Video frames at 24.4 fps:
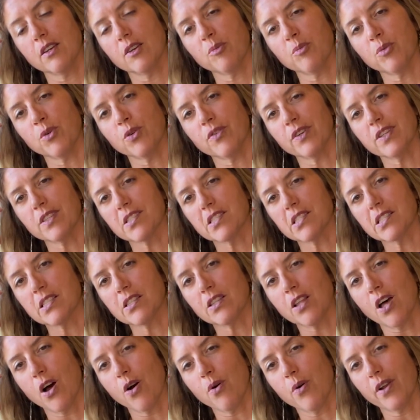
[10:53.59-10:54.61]
Moving
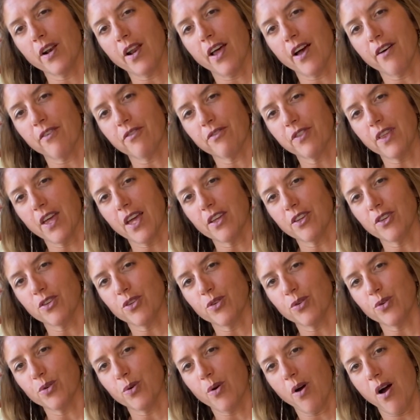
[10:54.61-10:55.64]
slow enough that
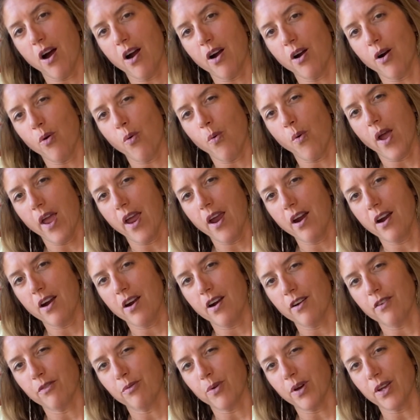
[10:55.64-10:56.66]
you are
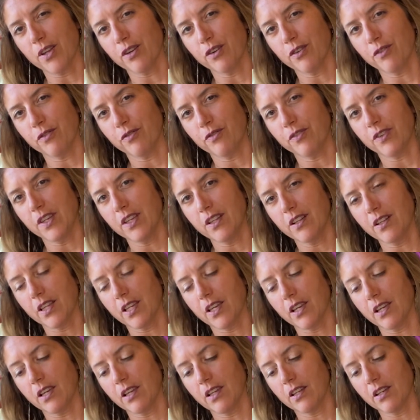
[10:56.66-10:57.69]
aware of what you're
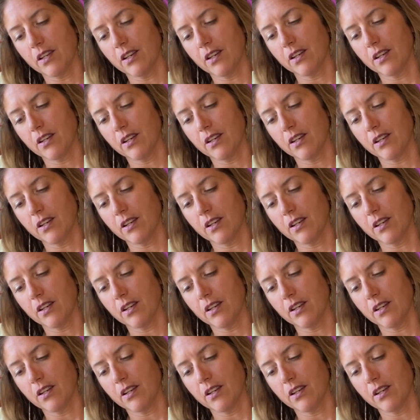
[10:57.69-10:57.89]
feeling.